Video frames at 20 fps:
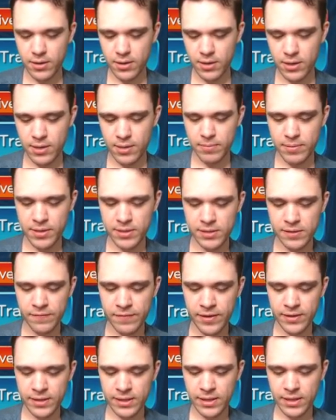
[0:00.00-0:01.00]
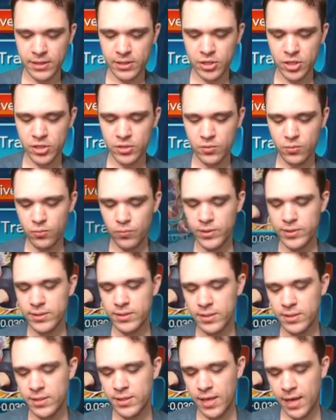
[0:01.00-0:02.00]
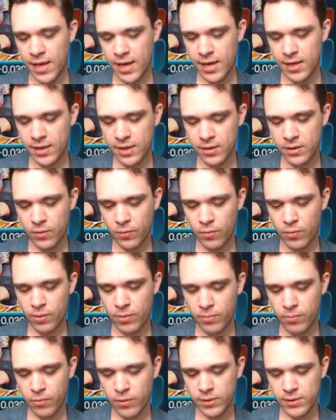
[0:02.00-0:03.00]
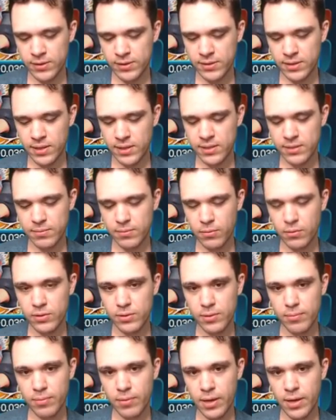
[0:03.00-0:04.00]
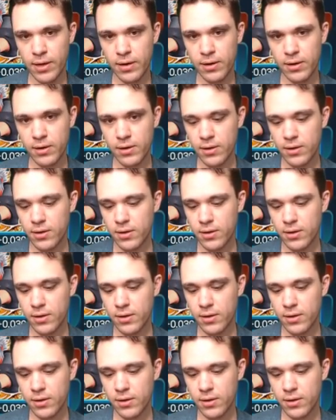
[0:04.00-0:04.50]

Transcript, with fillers: Uh, because the fact that they just recently added the 1.6 multiplier